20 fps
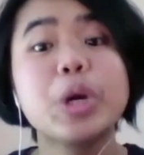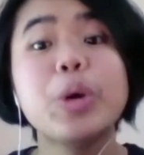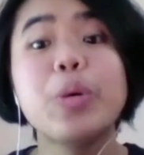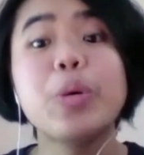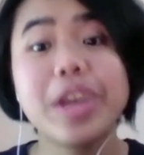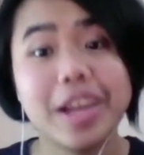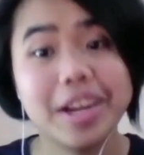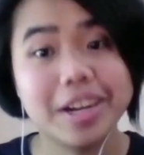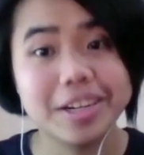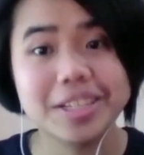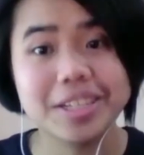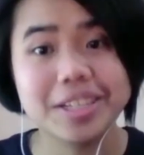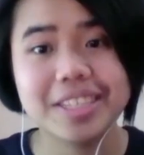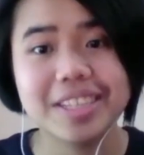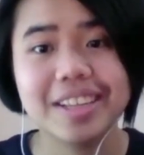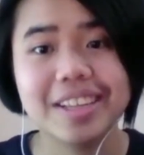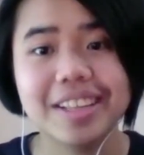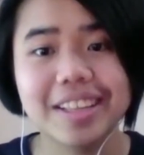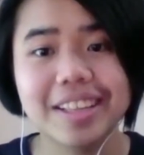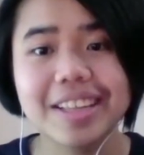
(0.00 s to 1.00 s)
in two
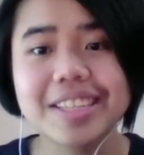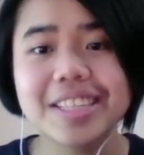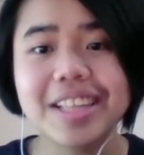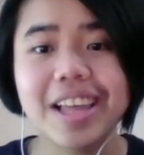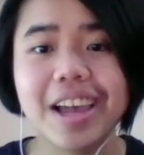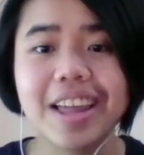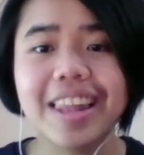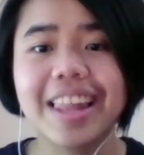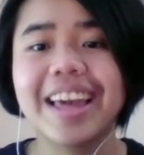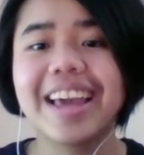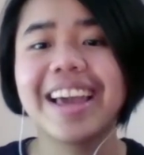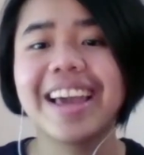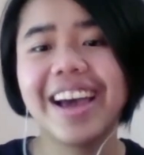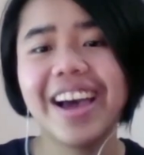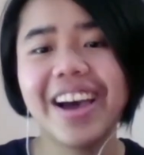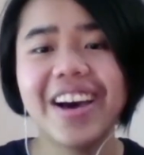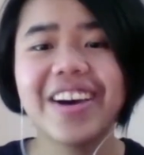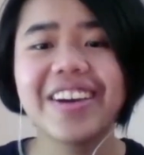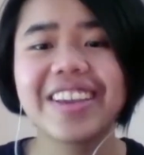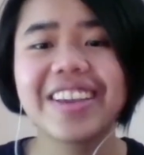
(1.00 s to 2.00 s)
years it's not like
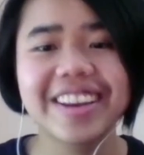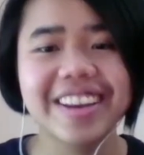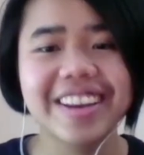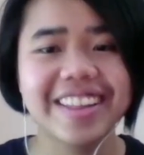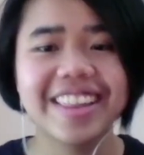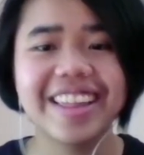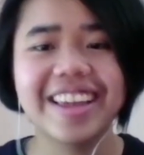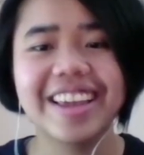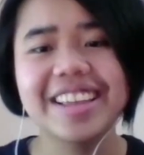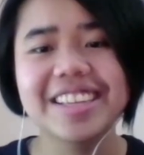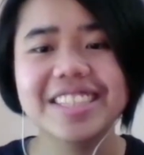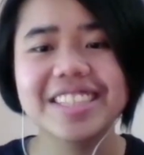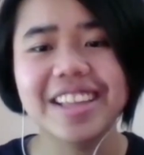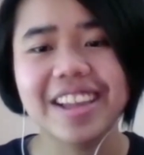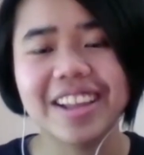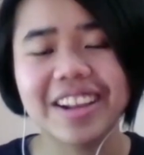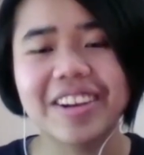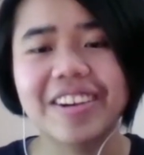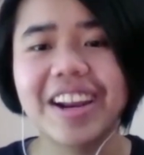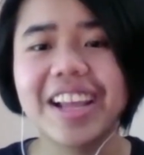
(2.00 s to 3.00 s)
oh you know like it's
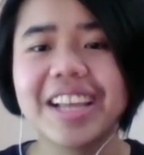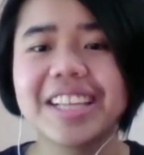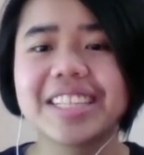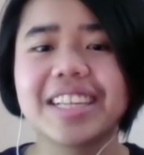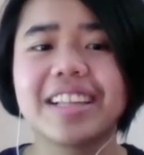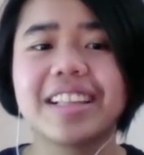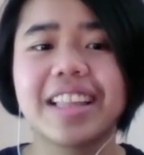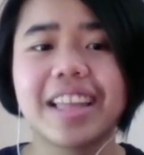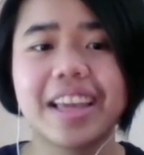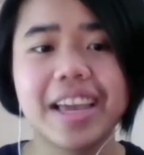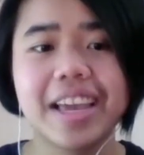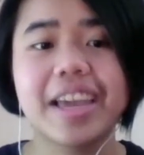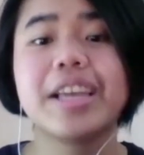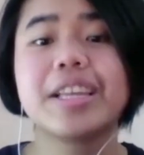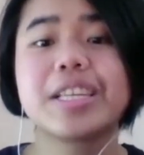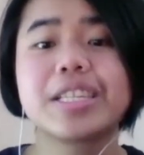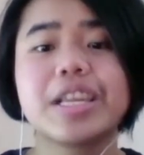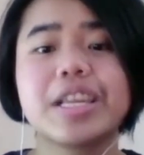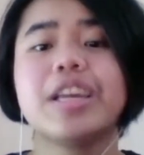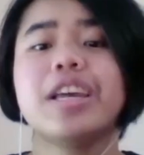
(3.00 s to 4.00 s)
not right. crazy like
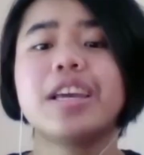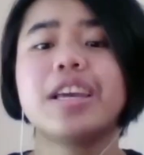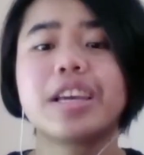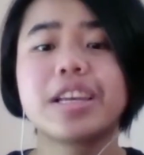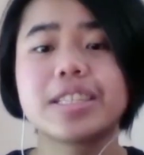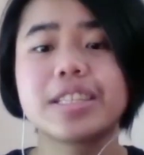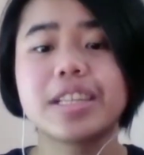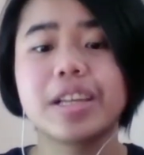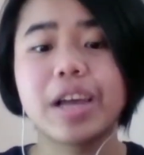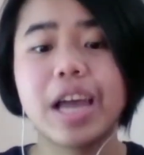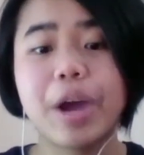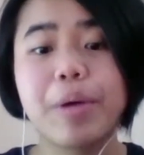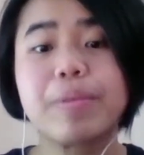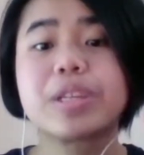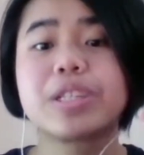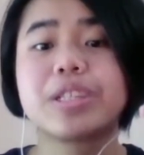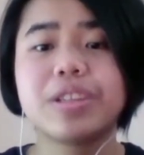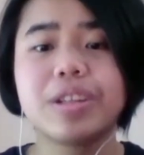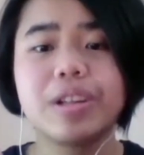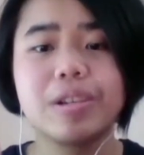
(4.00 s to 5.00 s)
it's because right. i
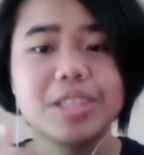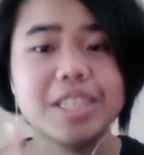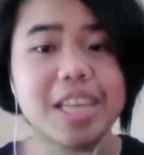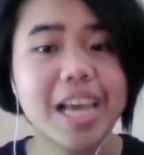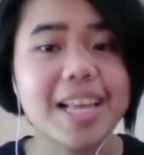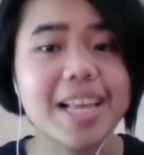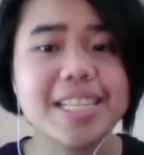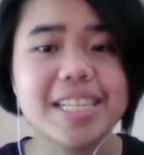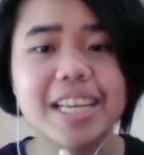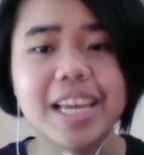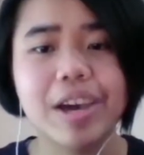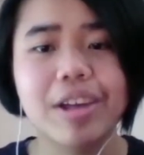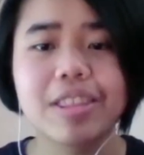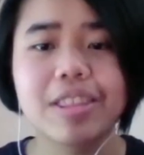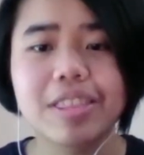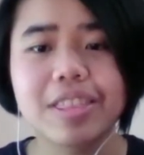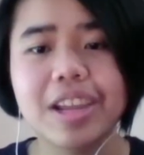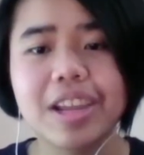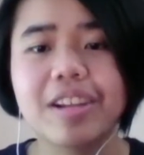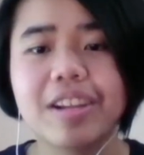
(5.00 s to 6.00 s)
was you know testing out
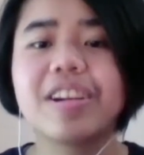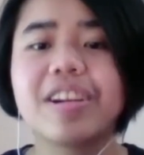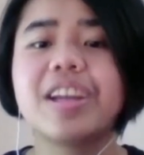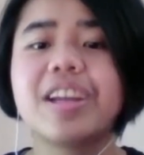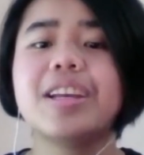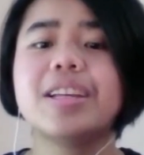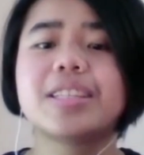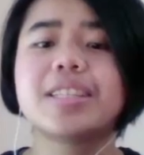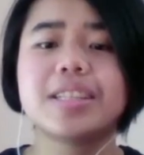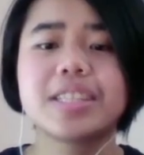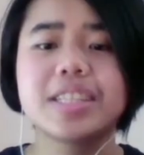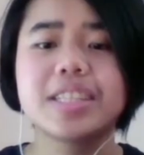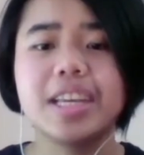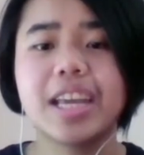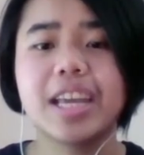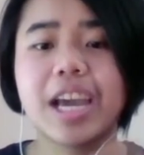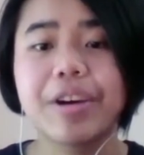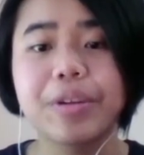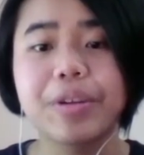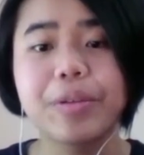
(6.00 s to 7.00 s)
the theories and
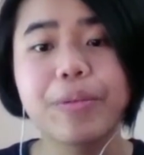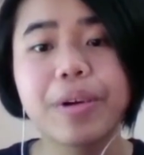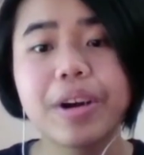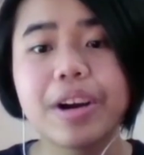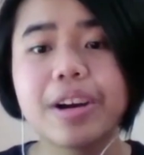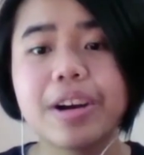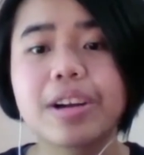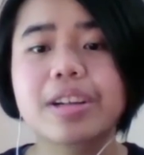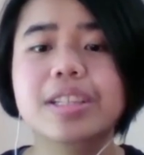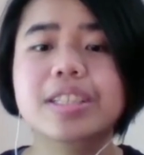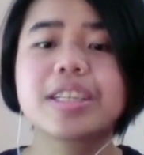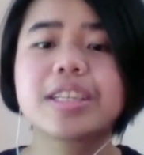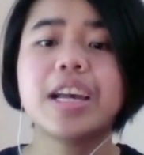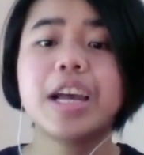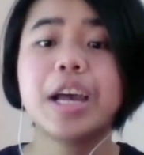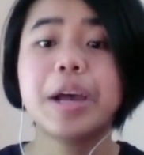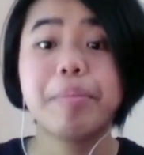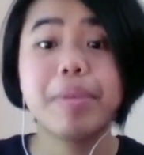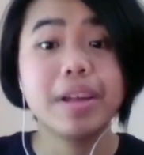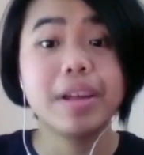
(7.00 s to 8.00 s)
seeing how it works
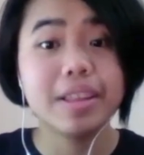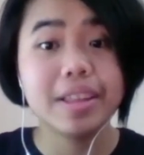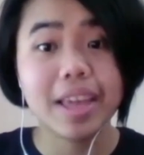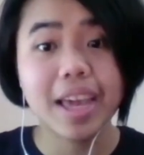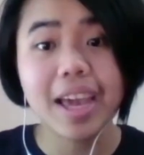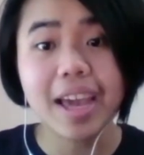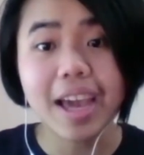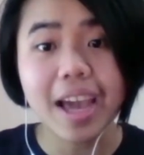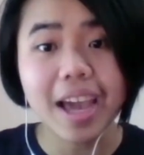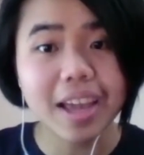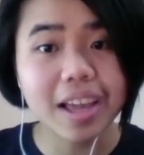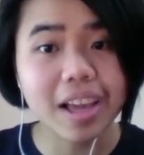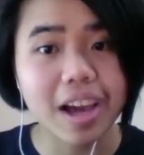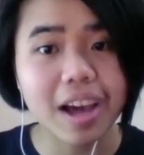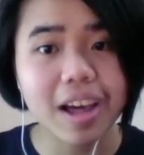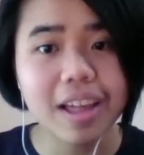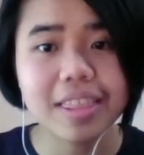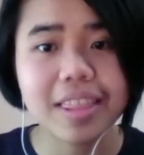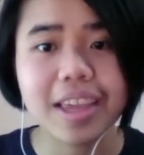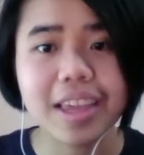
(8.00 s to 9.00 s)
but yeah i
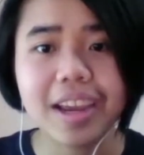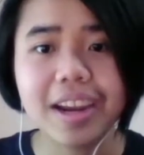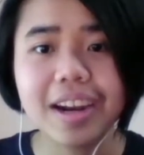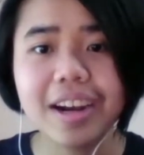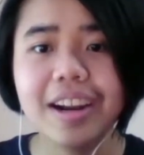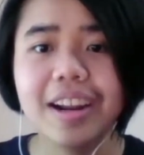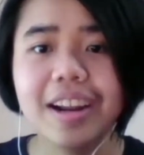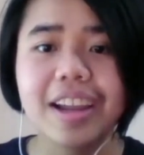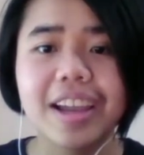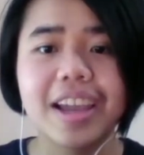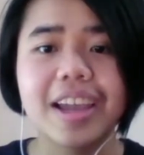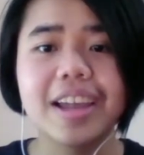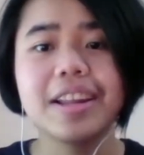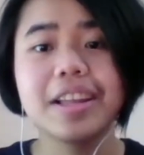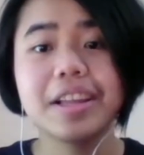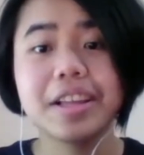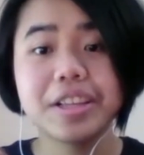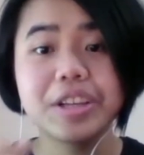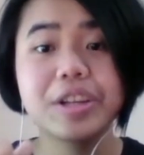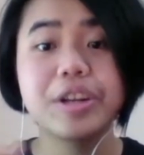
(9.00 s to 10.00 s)
got there
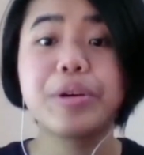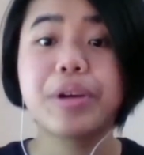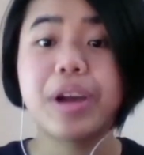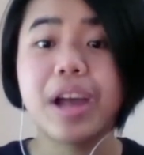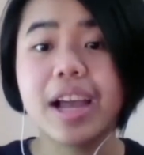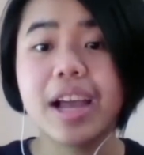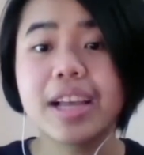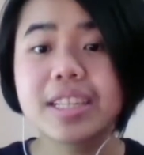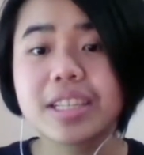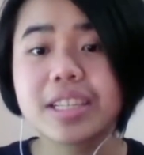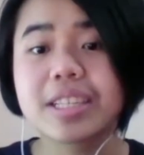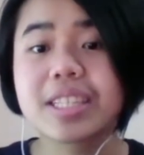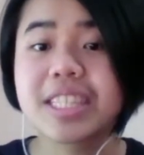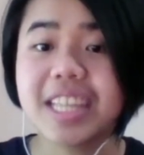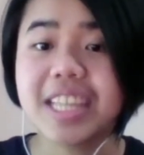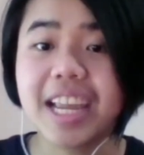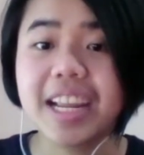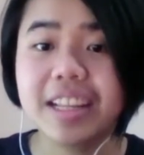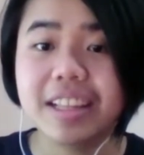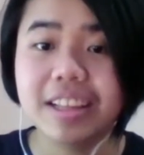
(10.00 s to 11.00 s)
and you know i
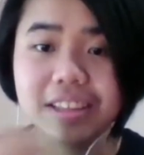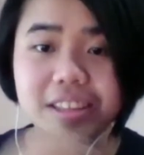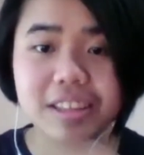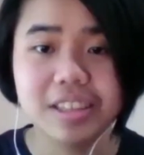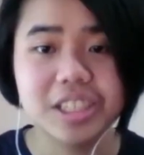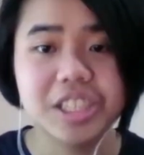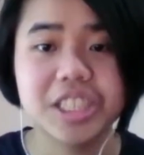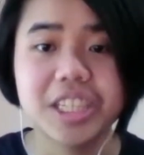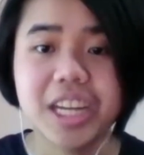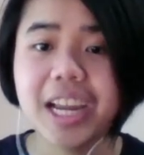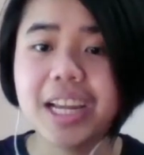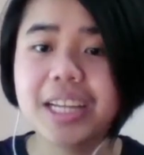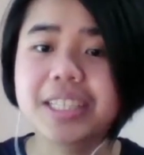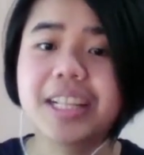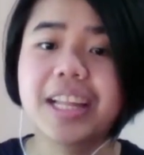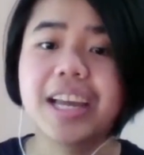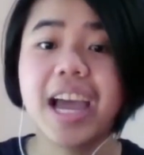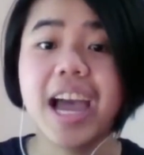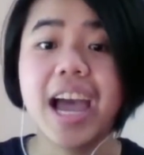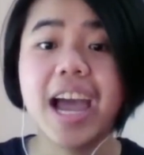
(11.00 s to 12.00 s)
sustained the, the change
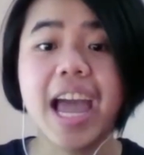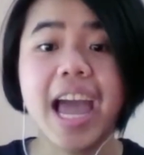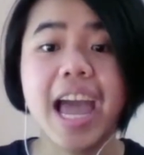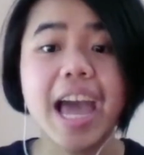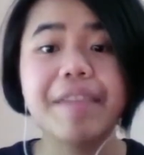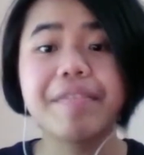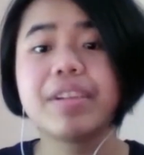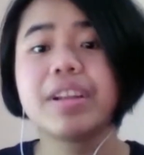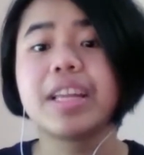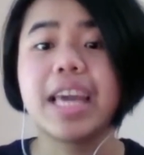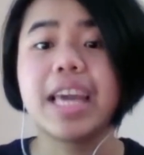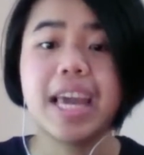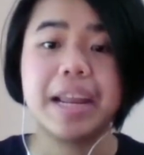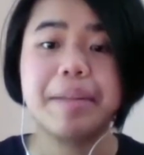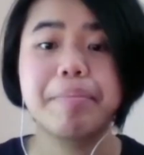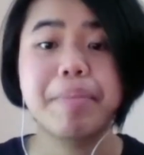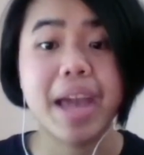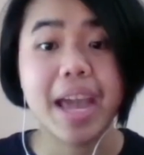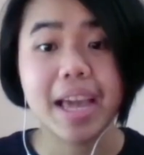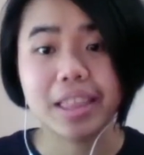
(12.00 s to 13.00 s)
like i haven't
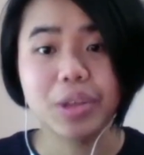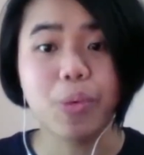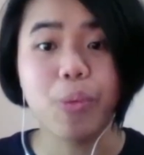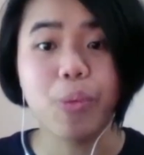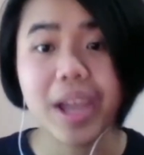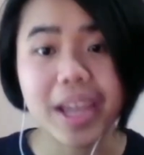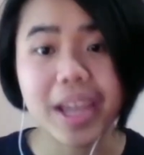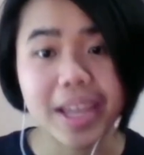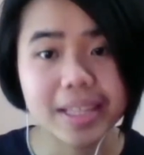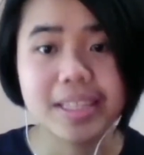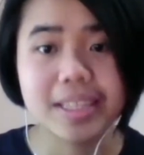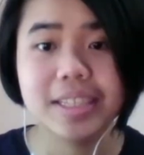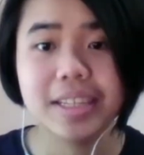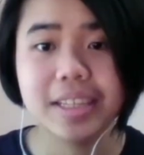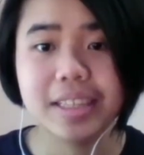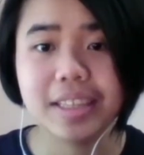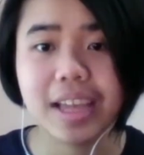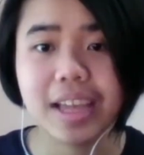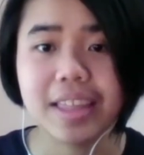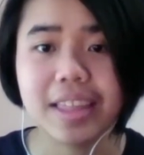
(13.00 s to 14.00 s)
gained back the weight
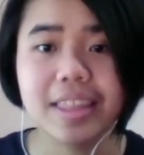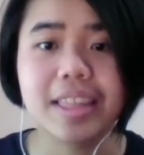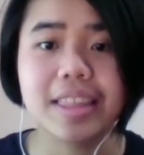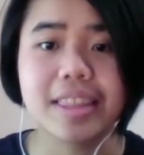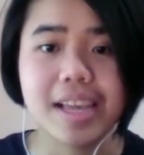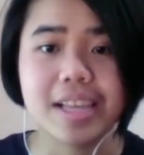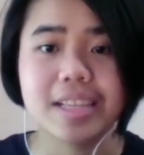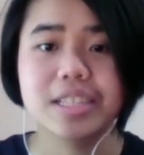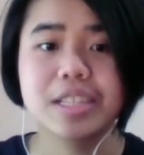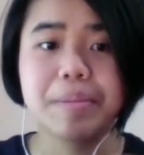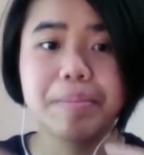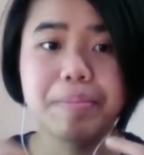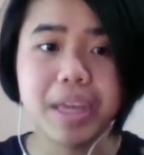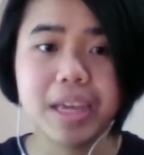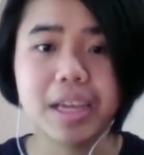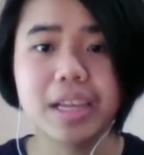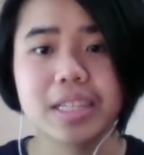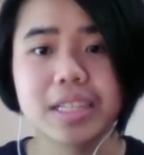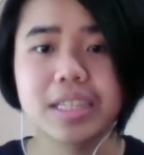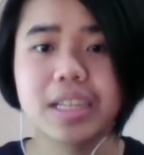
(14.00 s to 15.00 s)
i think that's the
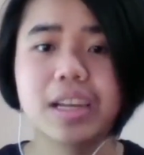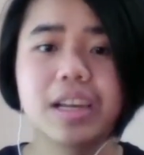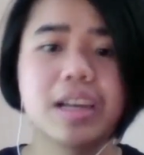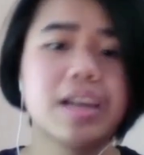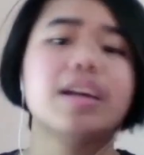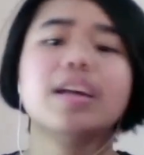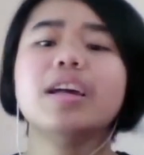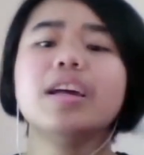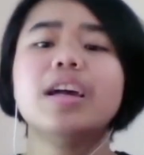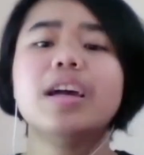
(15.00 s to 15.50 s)
biggest uh